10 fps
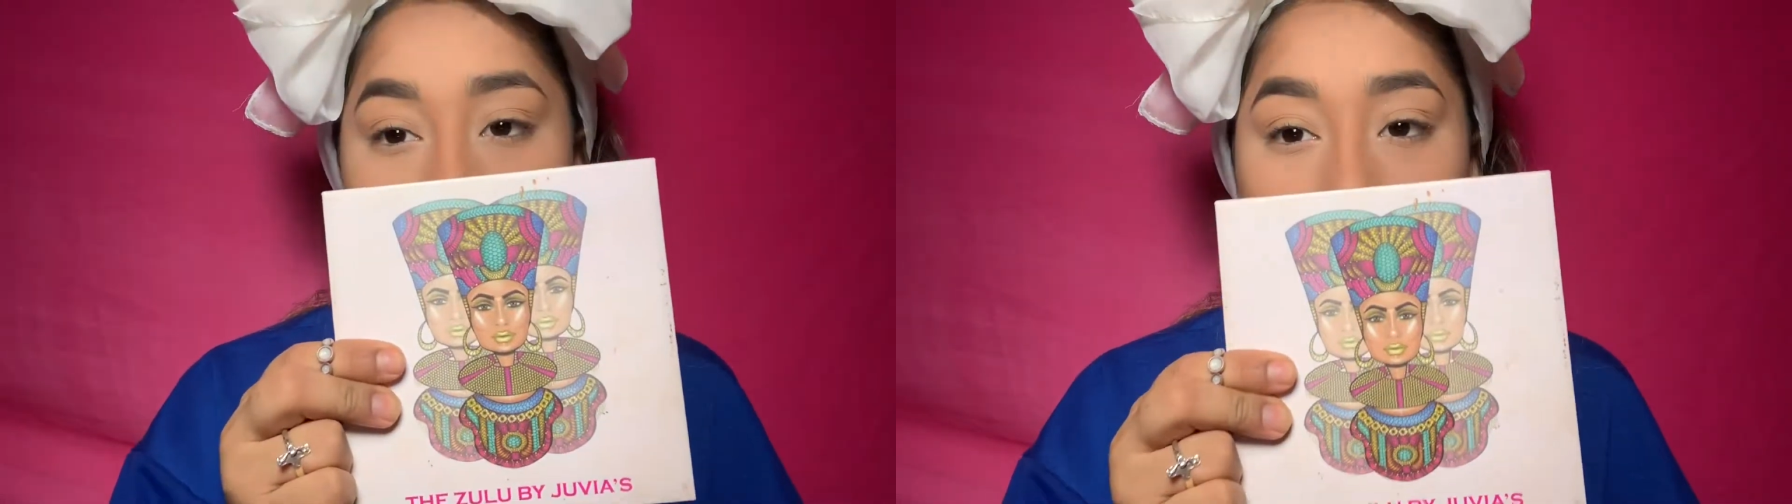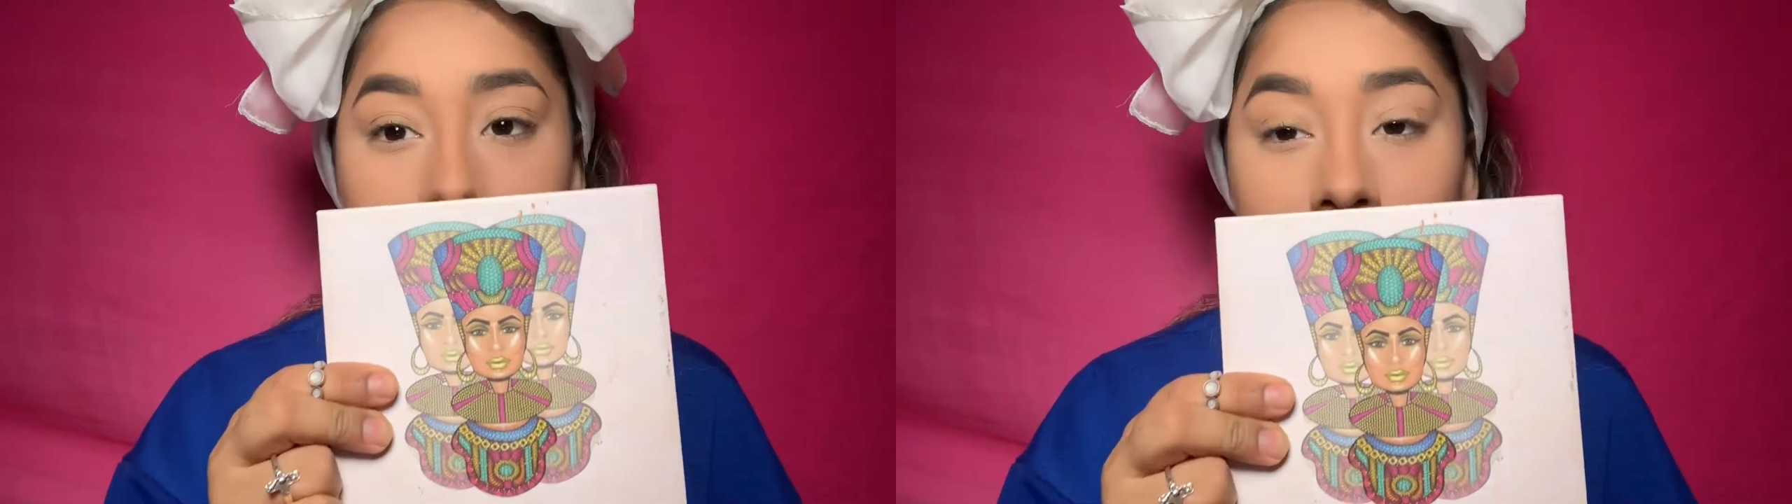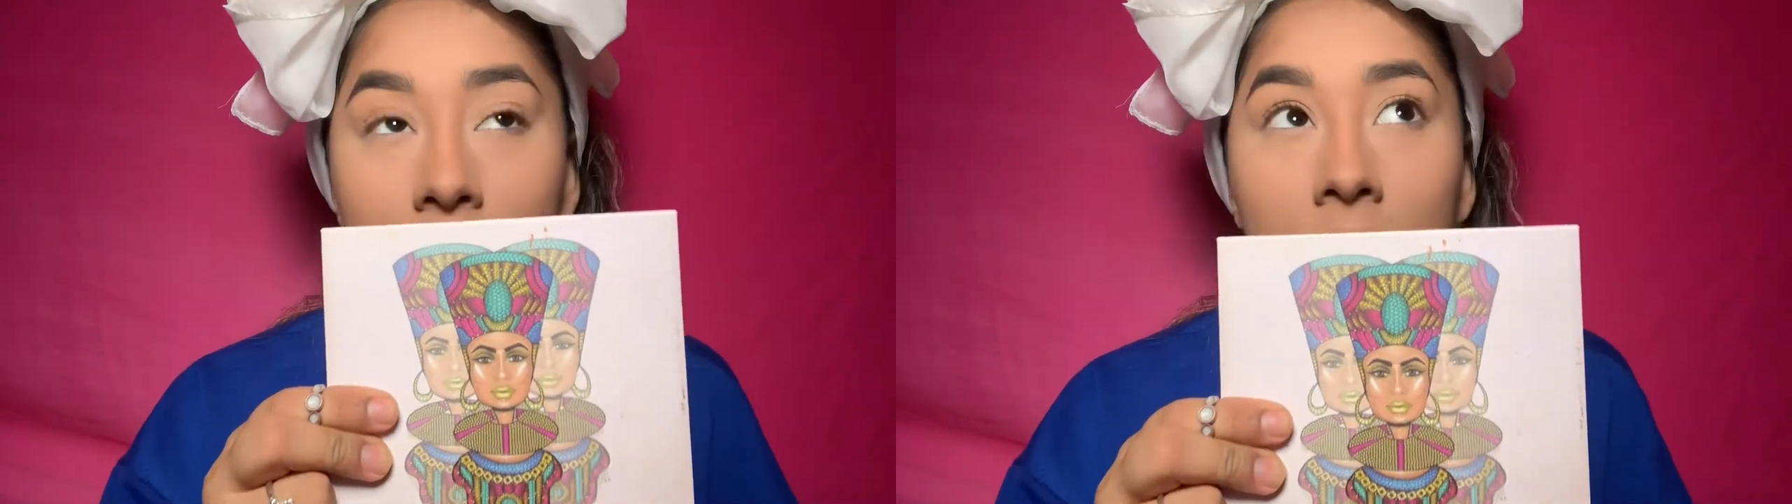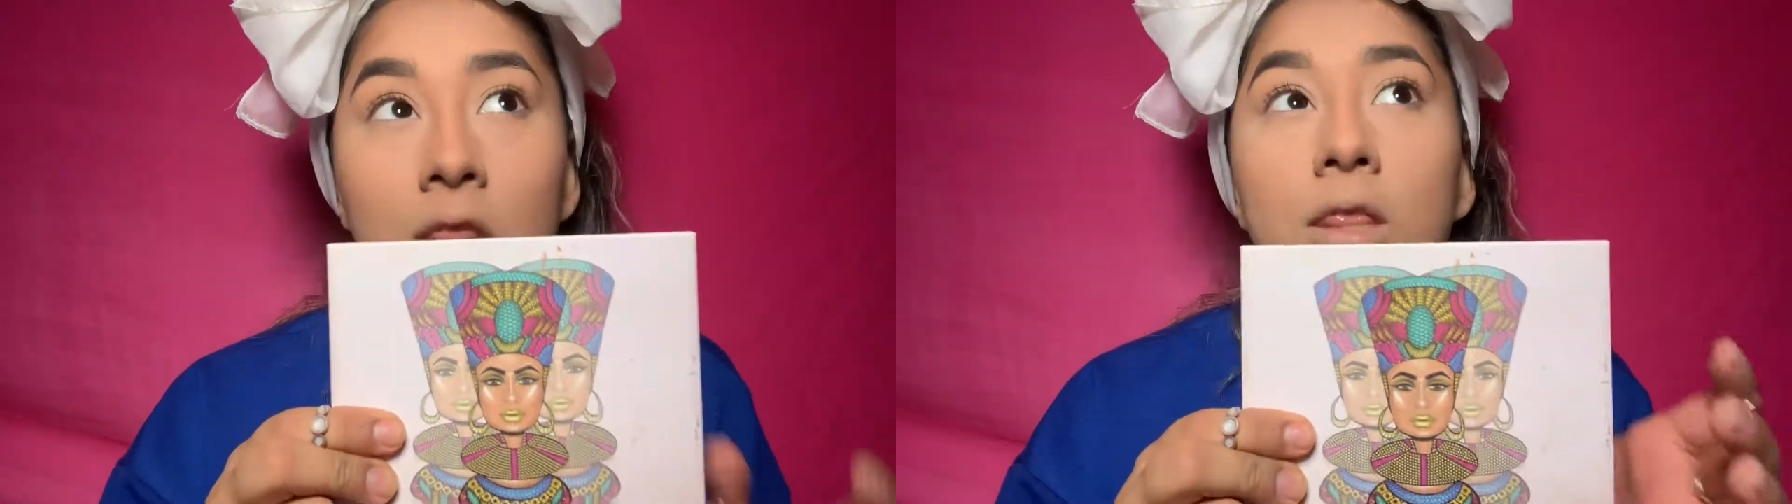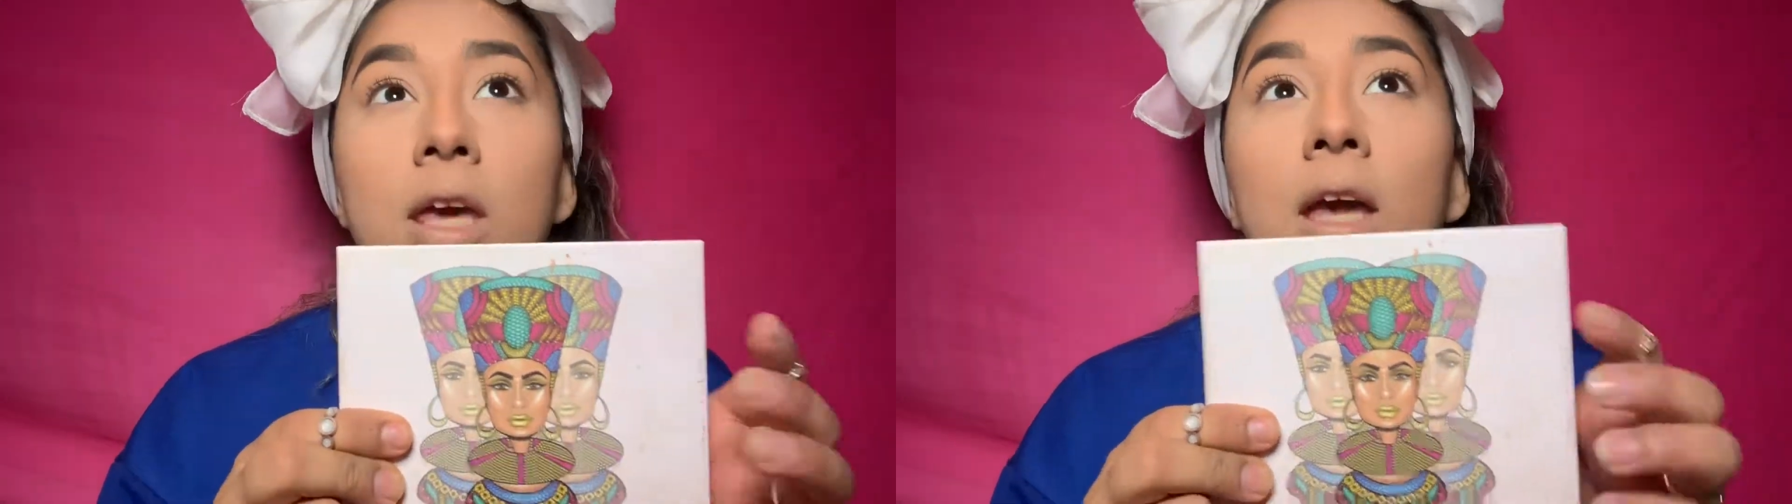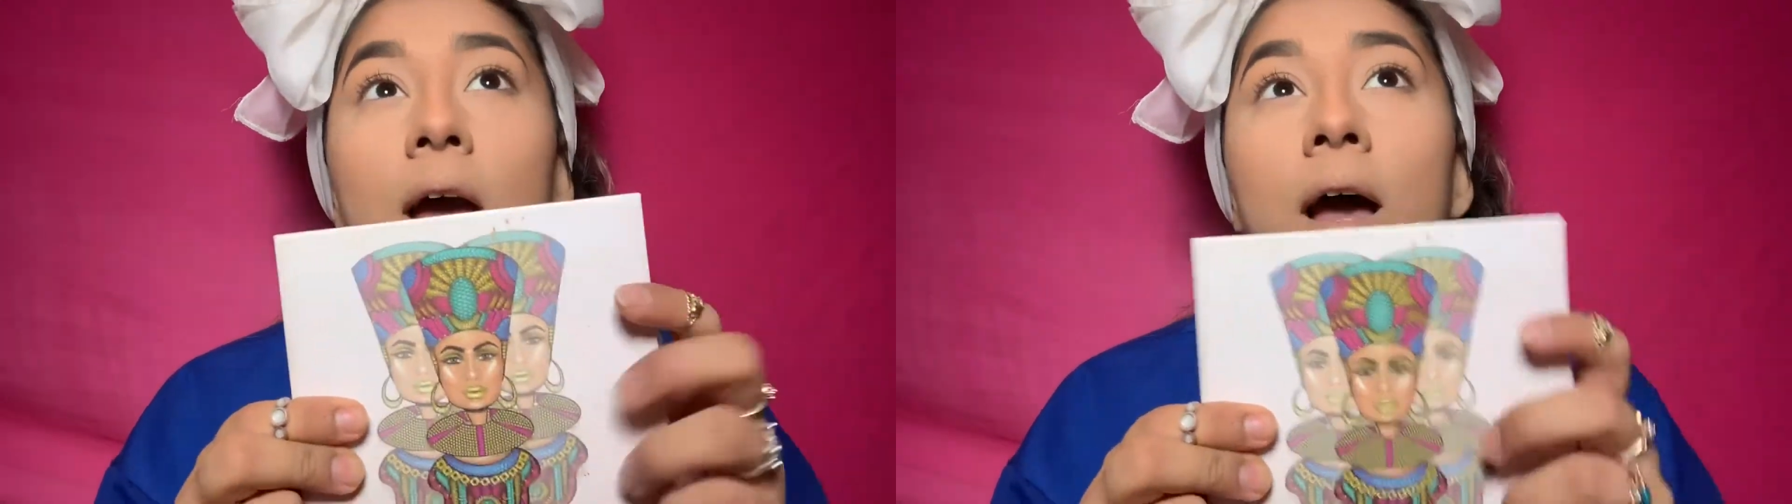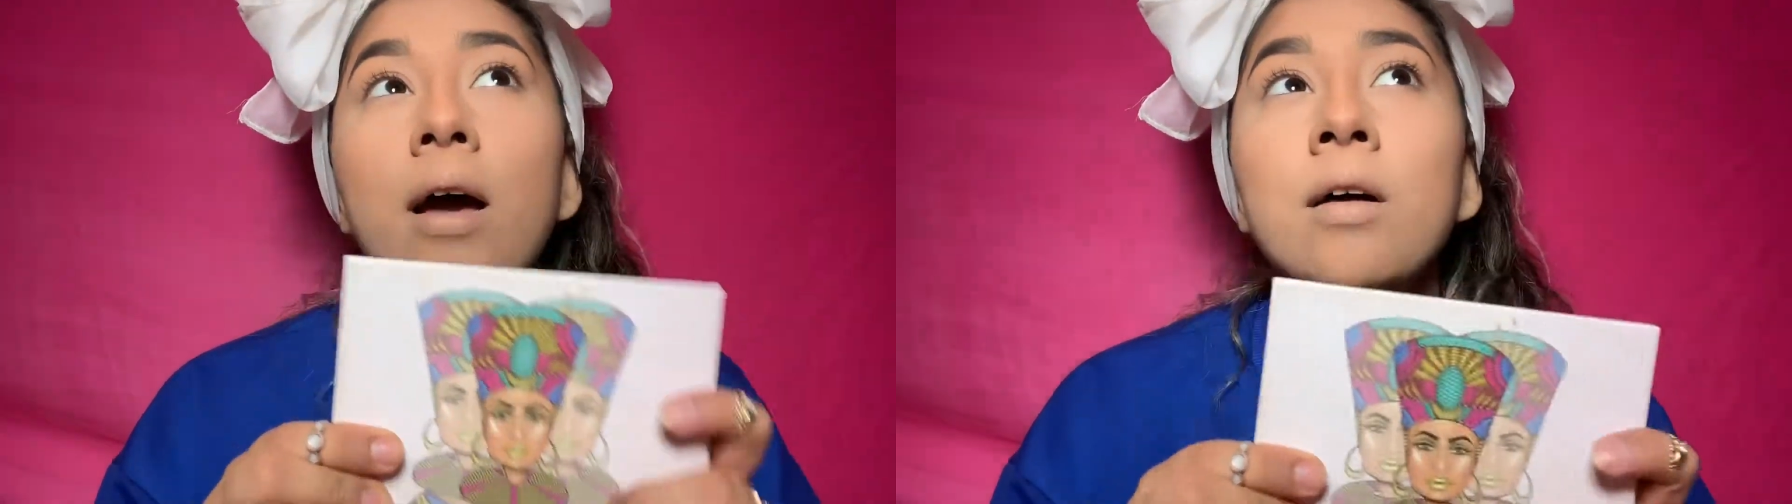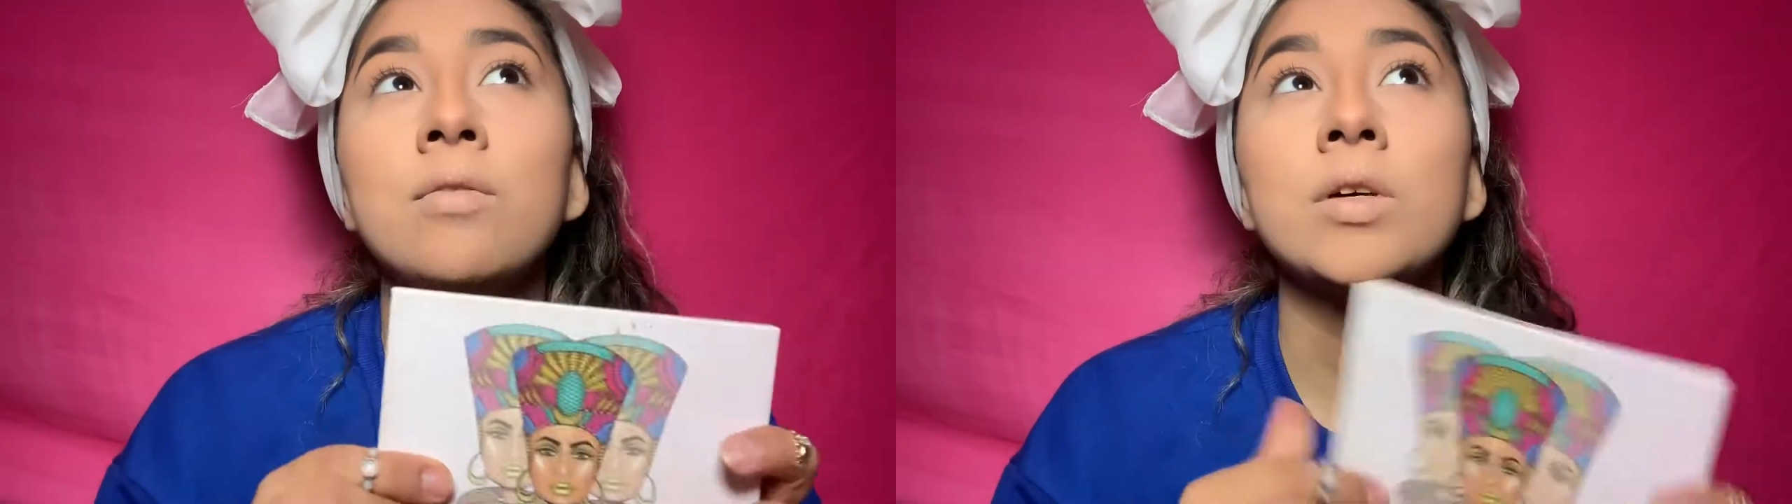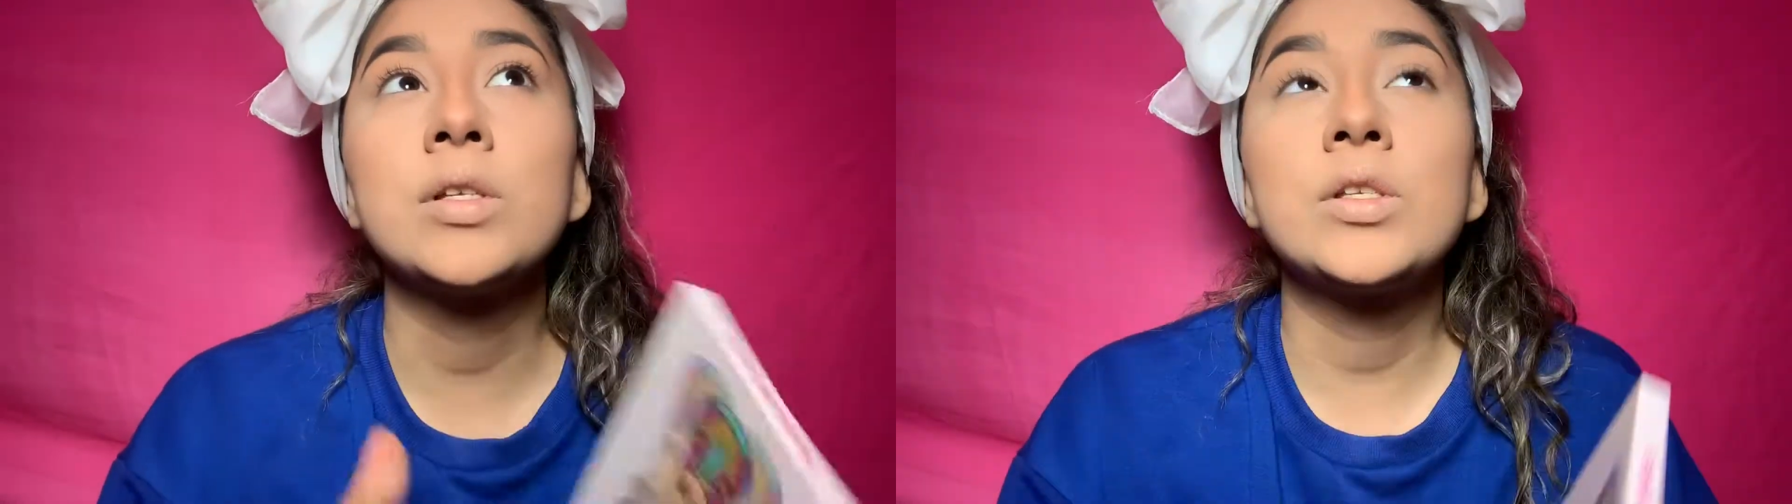Like they have